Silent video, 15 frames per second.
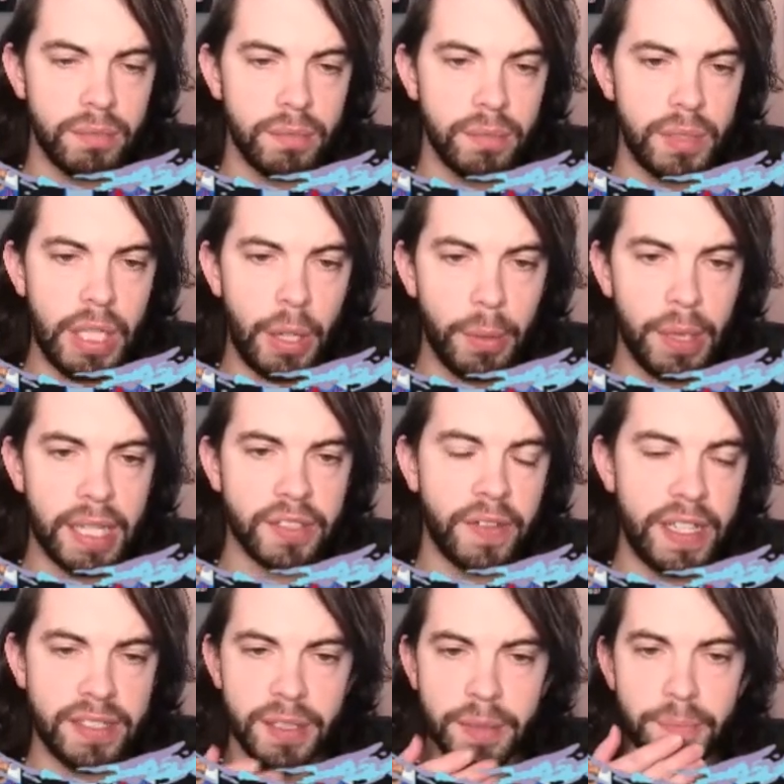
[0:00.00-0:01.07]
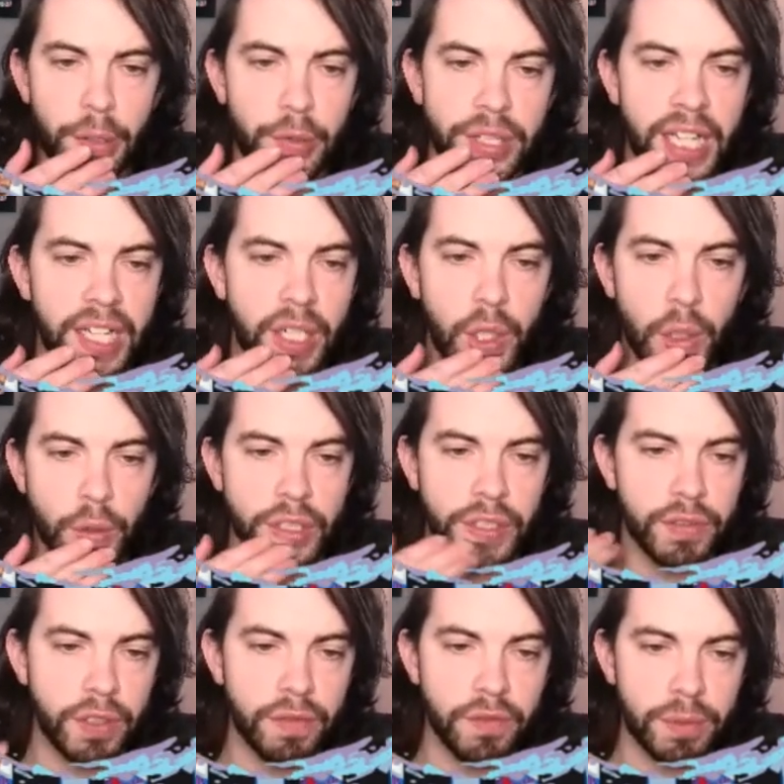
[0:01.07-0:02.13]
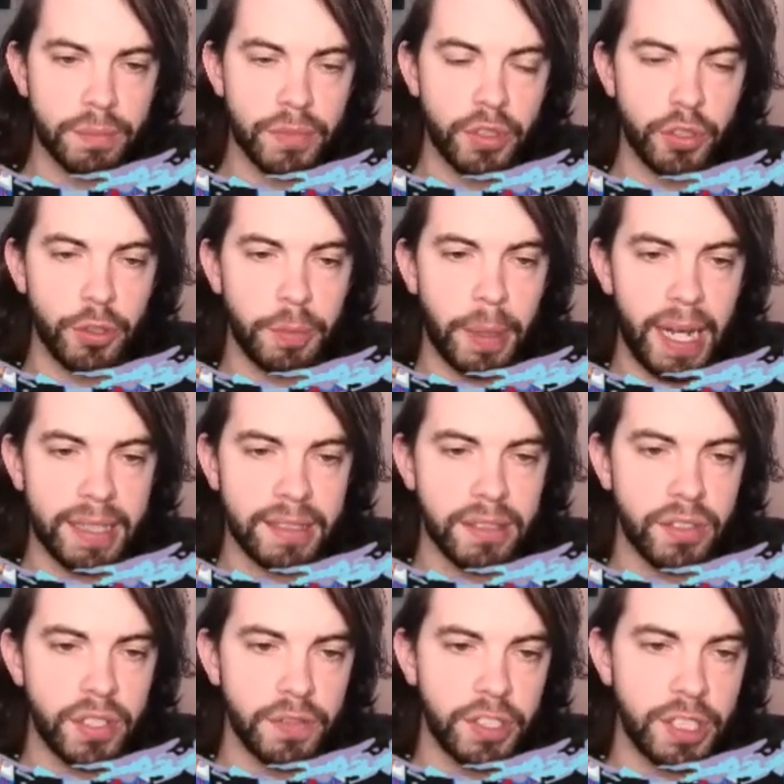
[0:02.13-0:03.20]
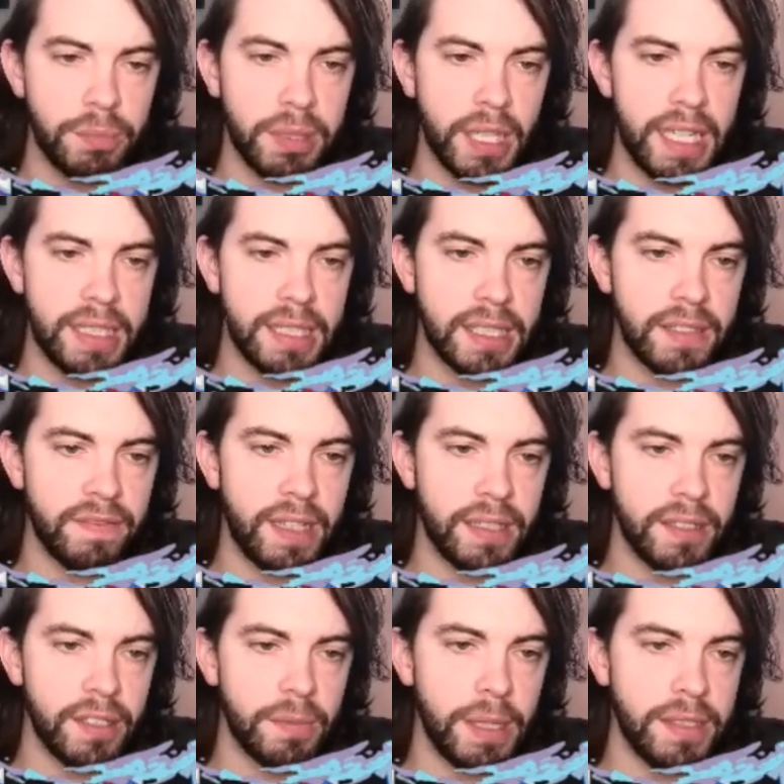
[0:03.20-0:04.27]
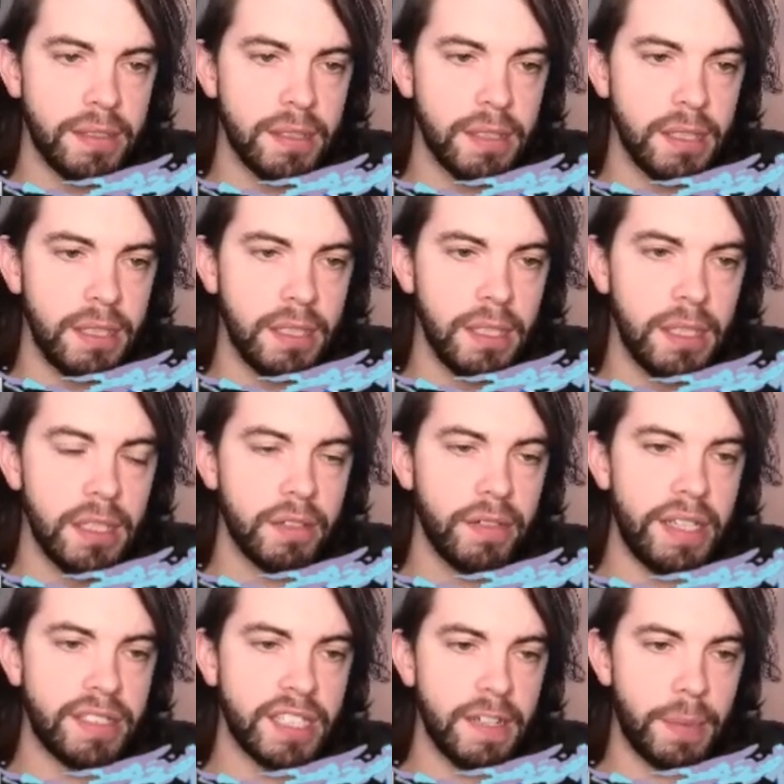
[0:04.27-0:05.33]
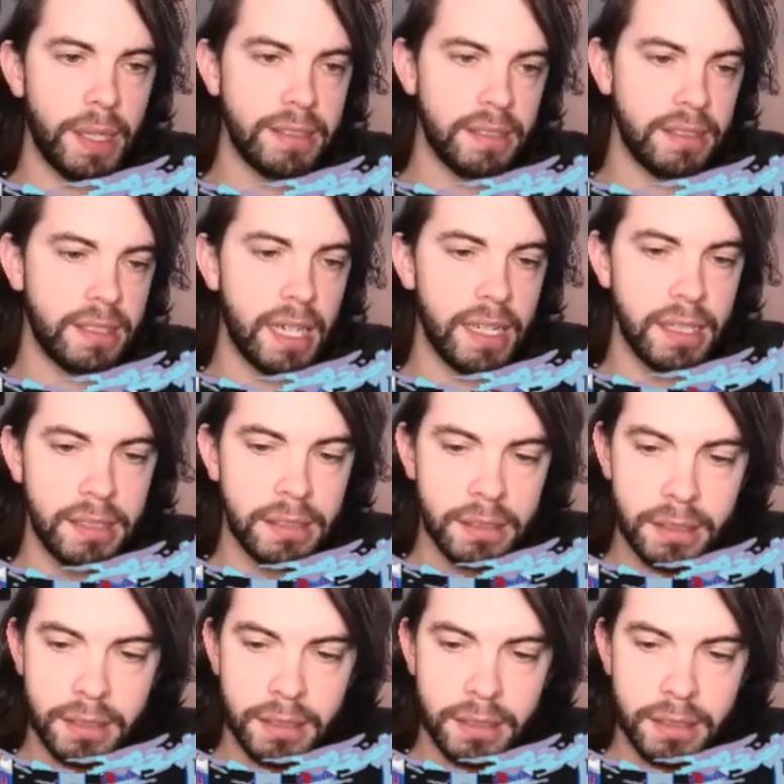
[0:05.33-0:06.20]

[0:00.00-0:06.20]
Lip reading: let's face it, both their goals have come from 2 passes, sort of splitting the defence, basically. Great save by ter Stegen.